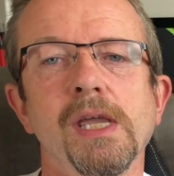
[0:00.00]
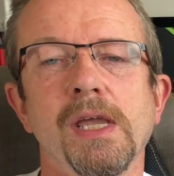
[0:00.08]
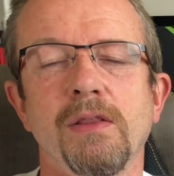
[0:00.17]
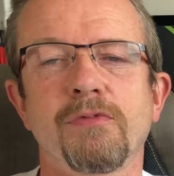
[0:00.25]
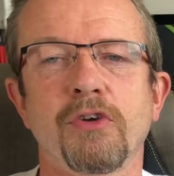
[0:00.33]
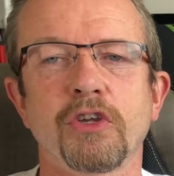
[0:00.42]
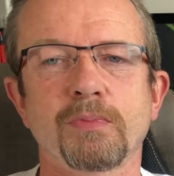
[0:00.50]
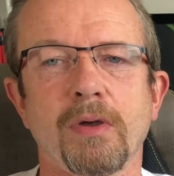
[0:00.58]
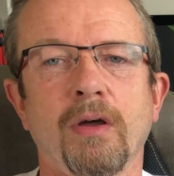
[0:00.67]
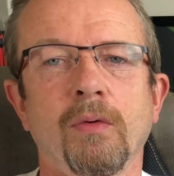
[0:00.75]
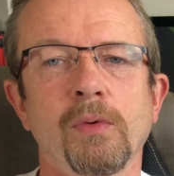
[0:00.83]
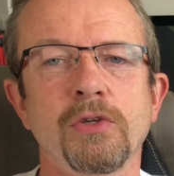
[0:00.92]
In the first
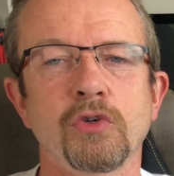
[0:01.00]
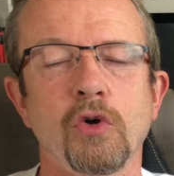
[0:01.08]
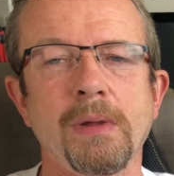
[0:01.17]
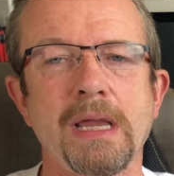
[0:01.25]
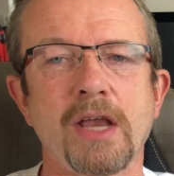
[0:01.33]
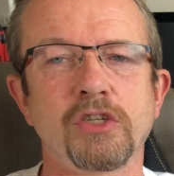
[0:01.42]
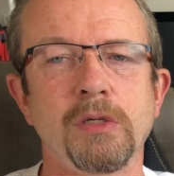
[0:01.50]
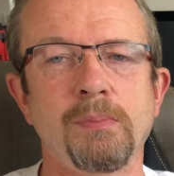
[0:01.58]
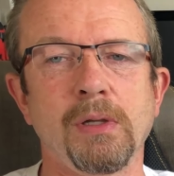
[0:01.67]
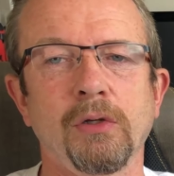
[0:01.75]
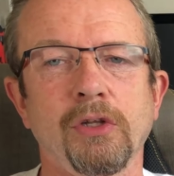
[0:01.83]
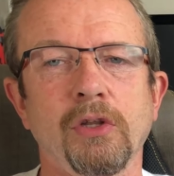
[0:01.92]
part, we saw me actually
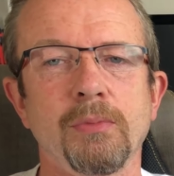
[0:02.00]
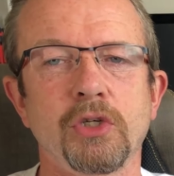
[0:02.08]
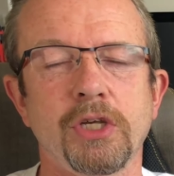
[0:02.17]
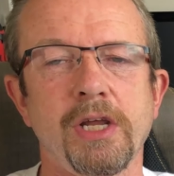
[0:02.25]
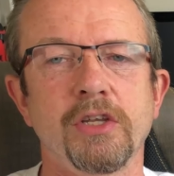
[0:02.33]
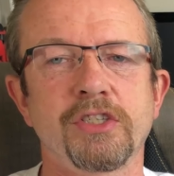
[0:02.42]
building the machine